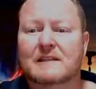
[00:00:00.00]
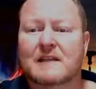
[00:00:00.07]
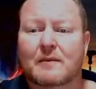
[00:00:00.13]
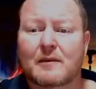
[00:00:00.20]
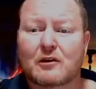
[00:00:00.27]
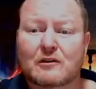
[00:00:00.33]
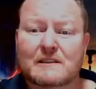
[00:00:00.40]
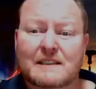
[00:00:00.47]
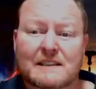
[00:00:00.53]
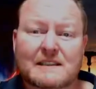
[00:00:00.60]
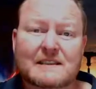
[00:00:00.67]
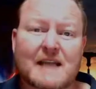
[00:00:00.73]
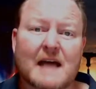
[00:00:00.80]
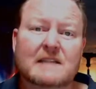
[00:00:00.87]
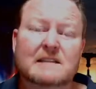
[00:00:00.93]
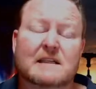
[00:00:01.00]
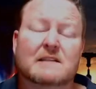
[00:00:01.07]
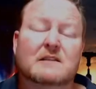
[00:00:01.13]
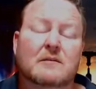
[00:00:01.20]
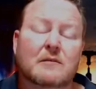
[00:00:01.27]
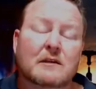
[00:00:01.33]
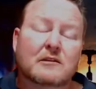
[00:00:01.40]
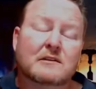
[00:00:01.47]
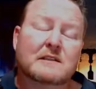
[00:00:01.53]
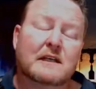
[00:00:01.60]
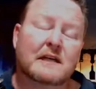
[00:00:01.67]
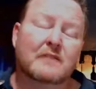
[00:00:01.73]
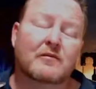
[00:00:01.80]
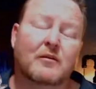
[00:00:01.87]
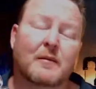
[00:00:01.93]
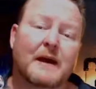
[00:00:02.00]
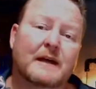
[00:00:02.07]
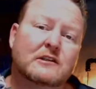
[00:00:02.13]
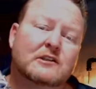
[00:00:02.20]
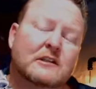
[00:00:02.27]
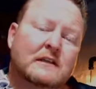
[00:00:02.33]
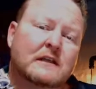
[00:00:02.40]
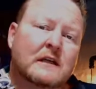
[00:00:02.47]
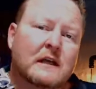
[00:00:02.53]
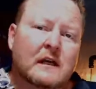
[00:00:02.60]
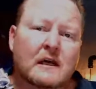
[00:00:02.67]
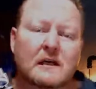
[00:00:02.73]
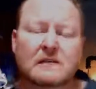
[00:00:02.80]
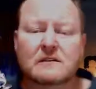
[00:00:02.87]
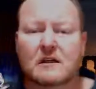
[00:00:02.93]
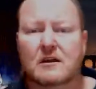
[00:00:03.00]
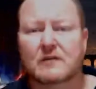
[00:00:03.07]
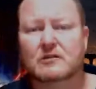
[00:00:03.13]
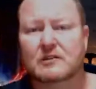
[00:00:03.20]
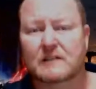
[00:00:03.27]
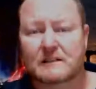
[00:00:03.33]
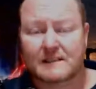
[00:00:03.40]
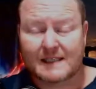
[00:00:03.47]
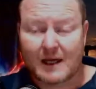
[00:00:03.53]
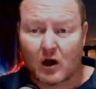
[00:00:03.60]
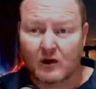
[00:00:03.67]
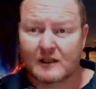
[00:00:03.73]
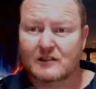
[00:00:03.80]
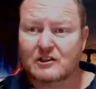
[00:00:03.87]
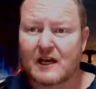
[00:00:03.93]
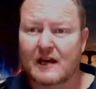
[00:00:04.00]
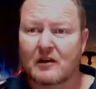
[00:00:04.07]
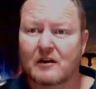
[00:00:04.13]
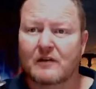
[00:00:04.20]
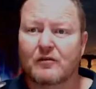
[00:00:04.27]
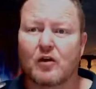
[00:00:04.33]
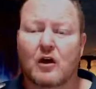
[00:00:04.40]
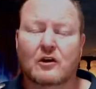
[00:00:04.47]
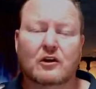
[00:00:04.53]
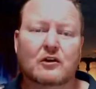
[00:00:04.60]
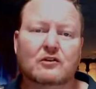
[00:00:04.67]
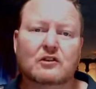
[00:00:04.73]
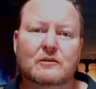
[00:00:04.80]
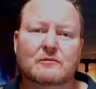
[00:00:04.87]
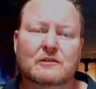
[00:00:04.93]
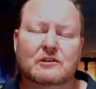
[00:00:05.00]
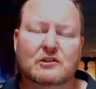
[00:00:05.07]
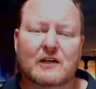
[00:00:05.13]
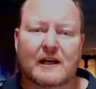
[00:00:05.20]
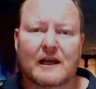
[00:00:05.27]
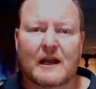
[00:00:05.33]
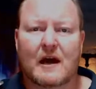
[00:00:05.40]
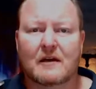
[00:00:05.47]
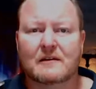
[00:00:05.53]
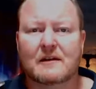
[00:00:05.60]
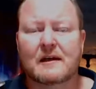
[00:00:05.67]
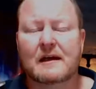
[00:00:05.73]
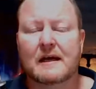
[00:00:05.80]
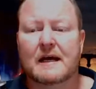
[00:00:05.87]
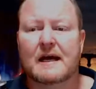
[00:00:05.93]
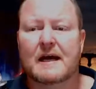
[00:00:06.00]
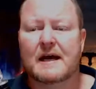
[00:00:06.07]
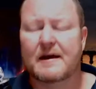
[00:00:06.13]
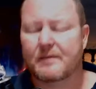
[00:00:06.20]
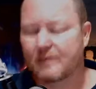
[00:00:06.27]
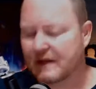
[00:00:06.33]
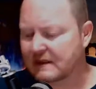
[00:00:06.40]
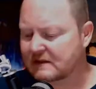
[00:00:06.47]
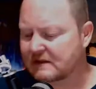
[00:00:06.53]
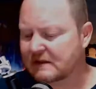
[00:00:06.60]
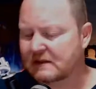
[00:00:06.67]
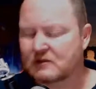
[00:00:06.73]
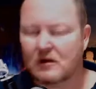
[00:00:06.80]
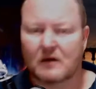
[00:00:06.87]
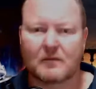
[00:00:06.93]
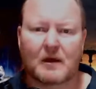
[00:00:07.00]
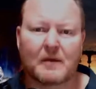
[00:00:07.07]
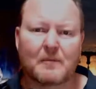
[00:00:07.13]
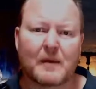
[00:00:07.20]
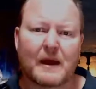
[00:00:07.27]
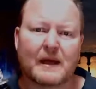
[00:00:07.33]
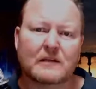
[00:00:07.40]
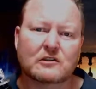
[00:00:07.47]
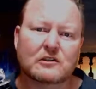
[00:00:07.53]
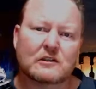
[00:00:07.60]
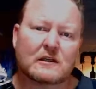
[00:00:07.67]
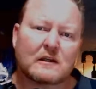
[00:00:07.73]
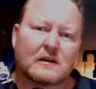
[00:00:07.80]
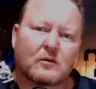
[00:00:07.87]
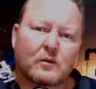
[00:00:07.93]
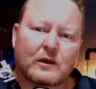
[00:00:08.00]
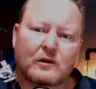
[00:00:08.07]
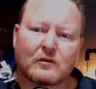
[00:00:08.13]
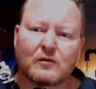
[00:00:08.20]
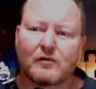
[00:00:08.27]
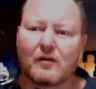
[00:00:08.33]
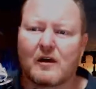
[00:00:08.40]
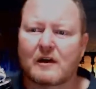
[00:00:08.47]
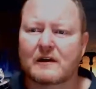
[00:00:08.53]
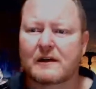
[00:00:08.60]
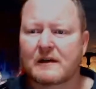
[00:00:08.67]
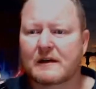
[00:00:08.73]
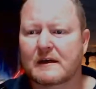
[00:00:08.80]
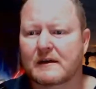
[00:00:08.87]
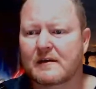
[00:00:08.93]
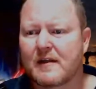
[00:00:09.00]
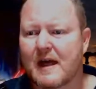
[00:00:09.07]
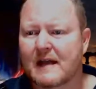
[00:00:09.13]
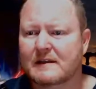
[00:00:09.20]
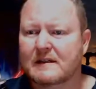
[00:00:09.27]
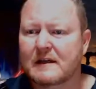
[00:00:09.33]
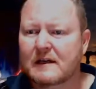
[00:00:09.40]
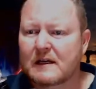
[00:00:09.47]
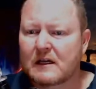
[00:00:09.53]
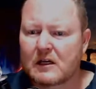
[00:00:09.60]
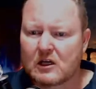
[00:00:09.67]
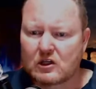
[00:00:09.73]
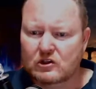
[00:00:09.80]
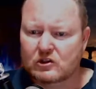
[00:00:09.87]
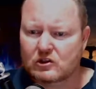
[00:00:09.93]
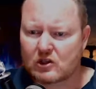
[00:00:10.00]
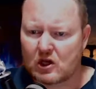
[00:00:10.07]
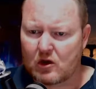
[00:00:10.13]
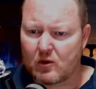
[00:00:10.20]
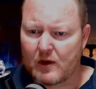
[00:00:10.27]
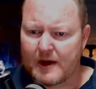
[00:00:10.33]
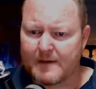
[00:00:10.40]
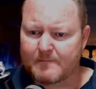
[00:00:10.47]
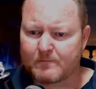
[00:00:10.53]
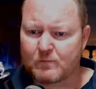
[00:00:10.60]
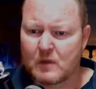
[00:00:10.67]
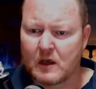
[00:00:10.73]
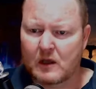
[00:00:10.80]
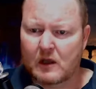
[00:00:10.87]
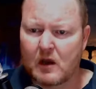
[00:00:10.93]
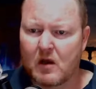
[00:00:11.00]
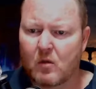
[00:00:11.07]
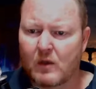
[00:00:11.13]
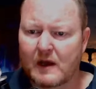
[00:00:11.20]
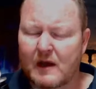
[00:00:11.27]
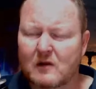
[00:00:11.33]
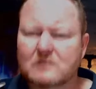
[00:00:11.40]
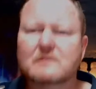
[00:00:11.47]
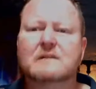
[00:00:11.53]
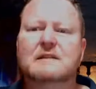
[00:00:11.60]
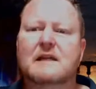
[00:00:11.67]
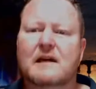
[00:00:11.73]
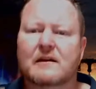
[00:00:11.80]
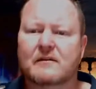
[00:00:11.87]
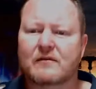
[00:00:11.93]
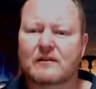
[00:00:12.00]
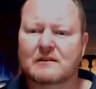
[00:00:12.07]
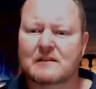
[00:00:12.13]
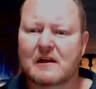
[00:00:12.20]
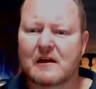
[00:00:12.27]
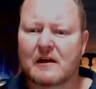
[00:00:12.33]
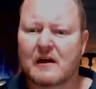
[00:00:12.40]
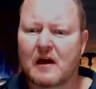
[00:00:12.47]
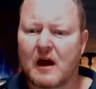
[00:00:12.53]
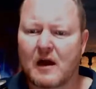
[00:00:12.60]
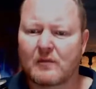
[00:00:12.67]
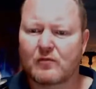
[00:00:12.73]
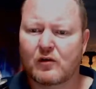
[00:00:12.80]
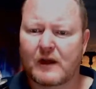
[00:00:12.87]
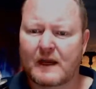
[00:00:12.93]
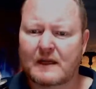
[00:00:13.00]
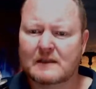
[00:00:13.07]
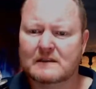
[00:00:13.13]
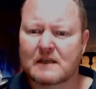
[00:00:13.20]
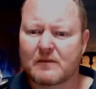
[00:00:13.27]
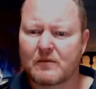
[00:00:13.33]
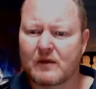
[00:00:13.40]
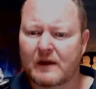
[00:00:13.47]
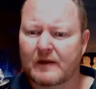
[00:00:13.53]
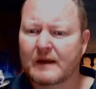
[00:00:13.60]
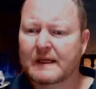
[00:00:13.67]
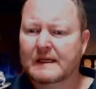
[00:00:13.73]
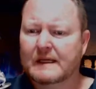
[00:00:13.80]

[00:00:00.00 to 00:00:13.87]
some interesting stats and some interesting information. So it's here on the channel. If you're on YouTube, just check it out. Um, it's it's on my page uh, where you'll find uh, that. So um, yeah, what else was there? It feels like I'm forgetting something.